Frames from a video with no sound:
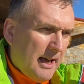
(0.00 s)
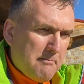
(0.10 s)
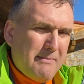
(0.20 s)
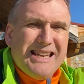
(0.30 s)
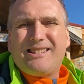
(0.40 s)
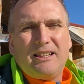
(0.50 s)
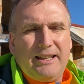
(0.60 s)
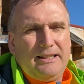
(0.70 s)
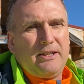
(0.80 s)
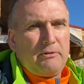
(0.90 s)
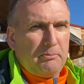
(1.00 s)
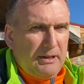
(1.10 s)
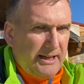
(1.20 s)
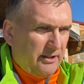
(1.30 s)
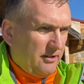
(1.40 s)
immediately they're
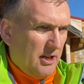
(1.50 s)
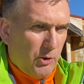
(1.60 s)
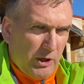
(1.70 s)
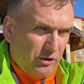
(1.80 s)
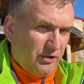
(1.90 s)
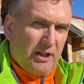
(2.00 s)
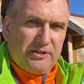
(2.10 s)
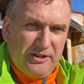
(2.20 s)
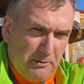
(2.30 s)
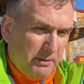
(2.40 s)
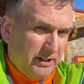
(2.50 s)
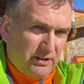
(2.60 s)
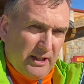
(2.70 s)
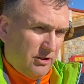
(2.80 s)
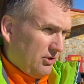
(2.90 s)
replaced, no questions asked, no police
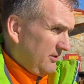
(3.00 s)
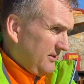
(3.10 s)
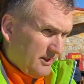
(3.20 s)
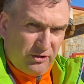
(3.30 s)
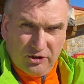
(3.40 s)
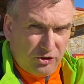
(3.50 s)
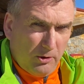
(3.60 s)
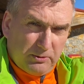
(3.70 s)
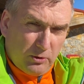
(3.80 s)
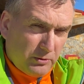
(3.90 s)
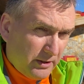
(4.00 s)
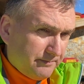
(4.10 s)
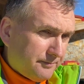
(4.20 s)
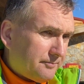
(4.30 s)
station, just job sorted.